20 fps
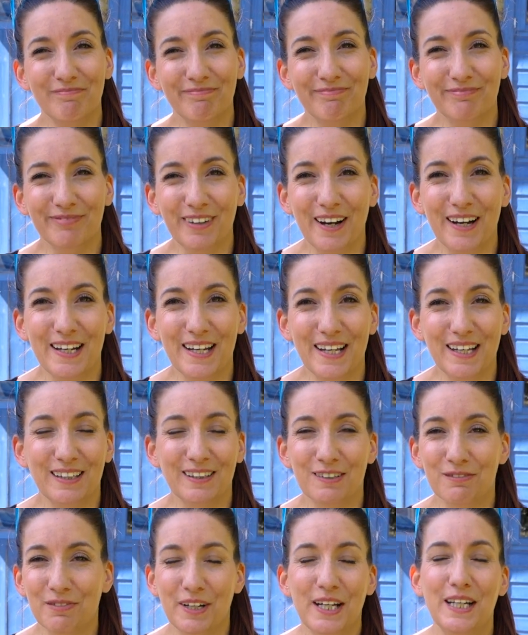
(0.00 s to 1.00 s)
riding
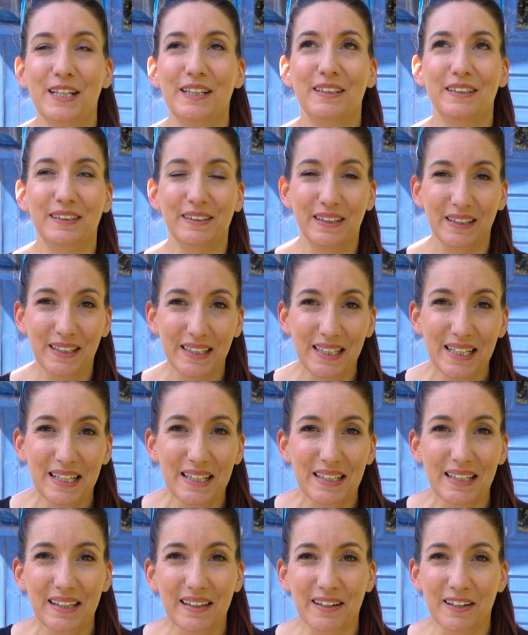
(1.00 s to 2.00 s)
in the rain
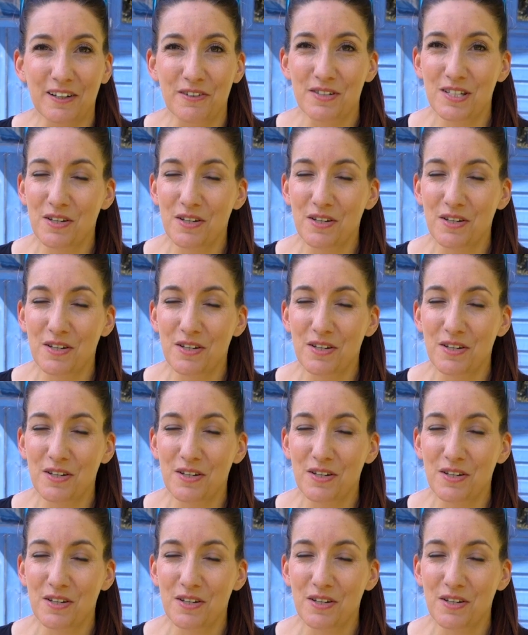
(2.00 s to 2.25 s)
and